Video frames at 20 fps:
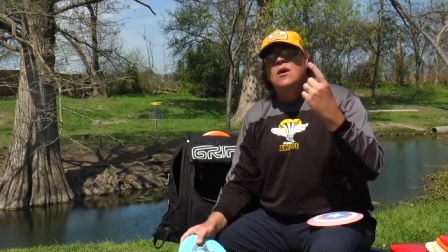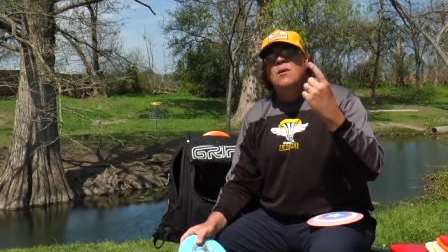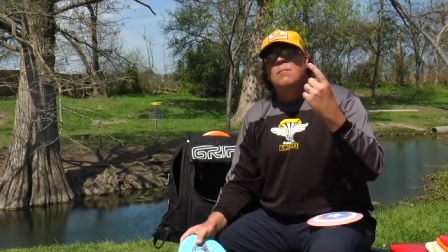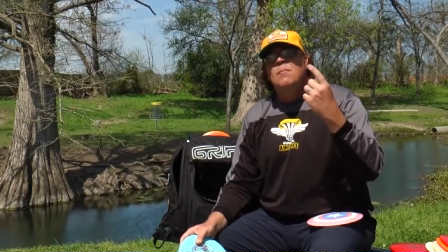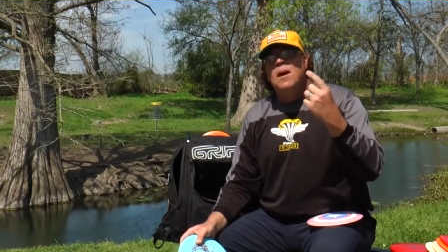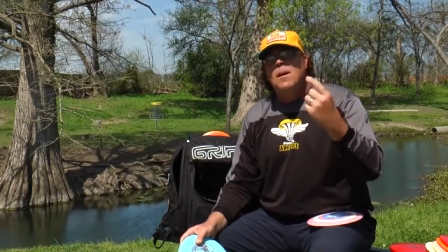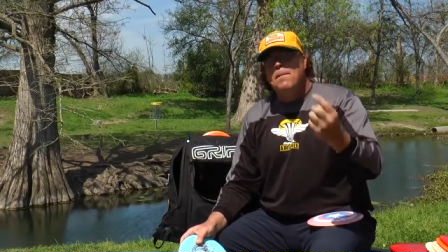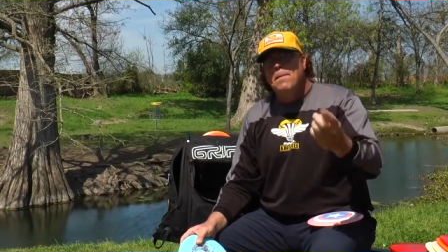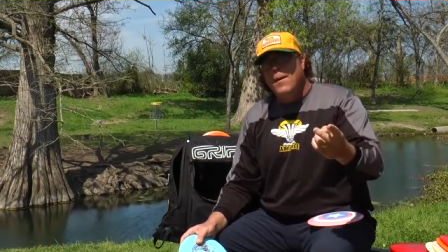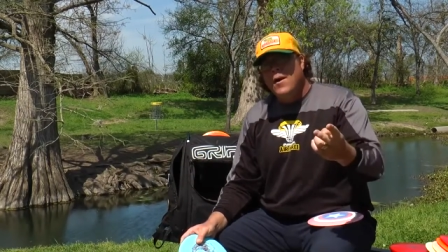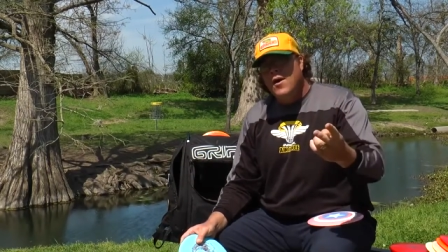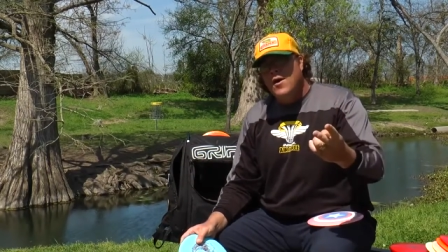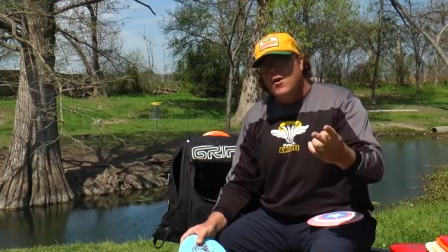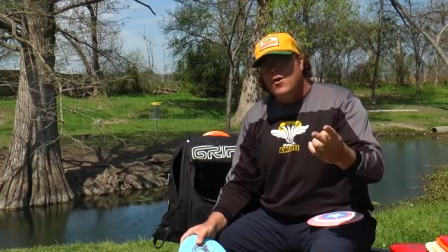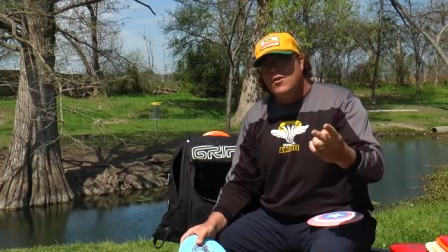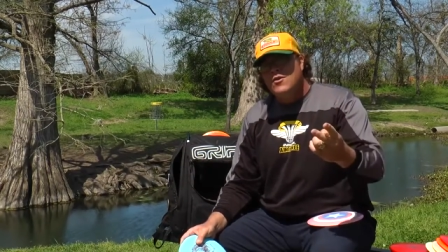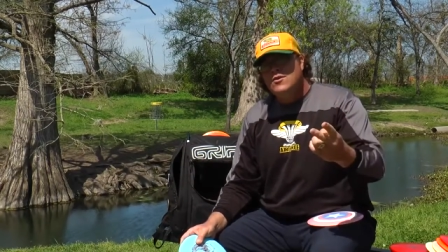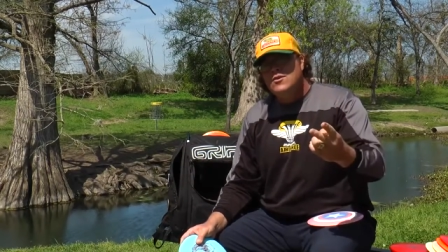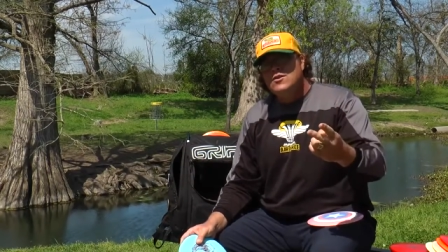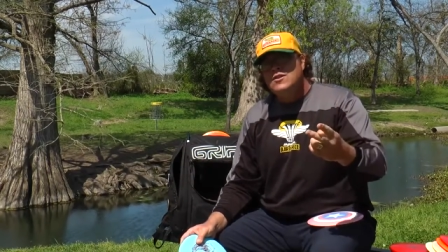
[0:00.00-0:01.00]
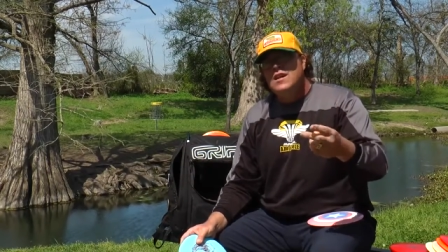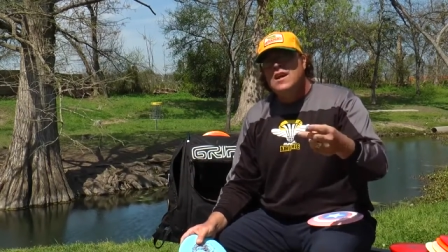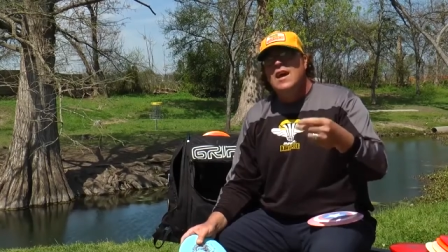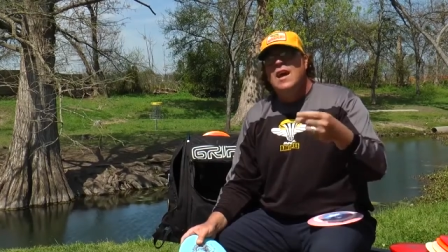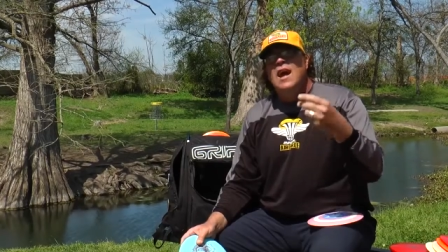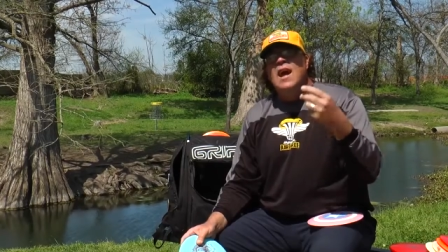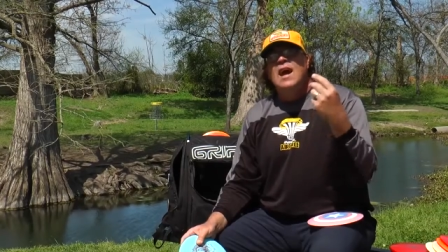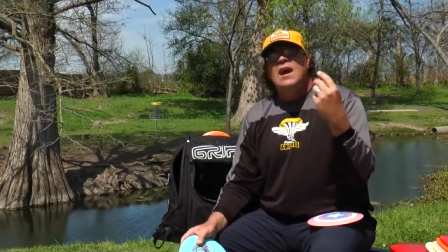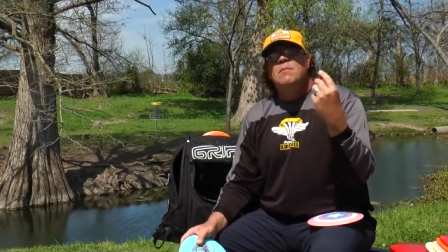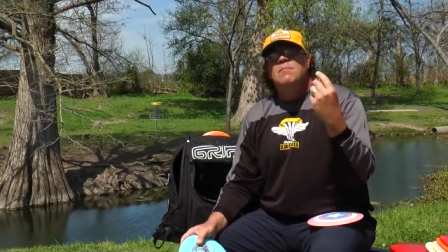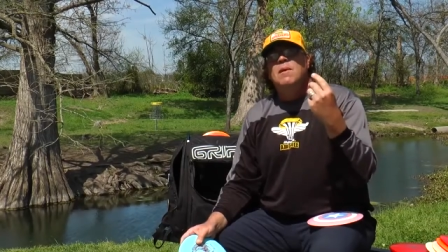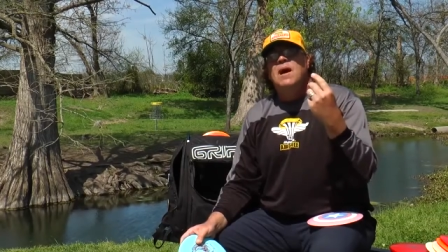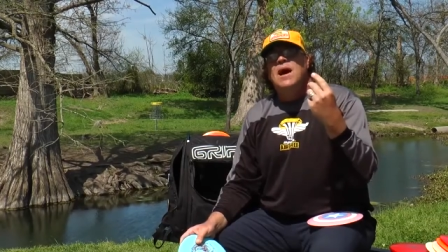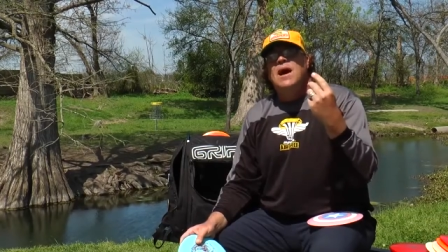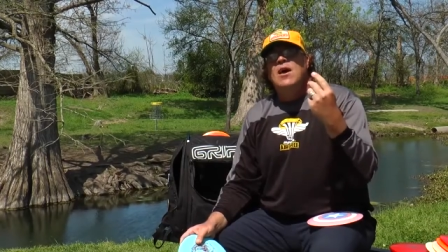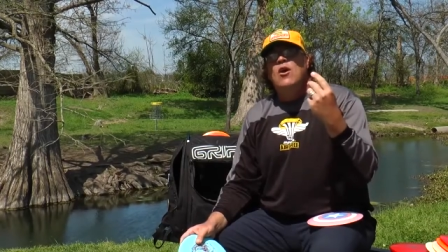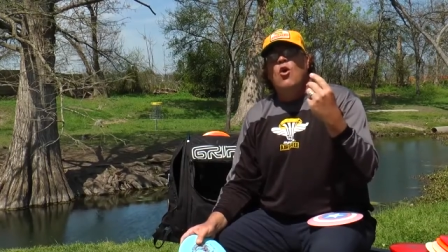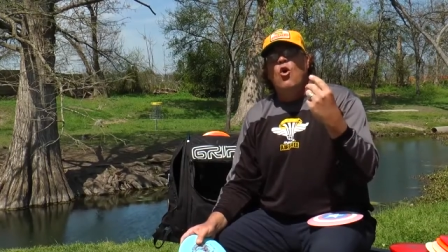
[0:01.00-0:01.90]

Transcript: my putters, and my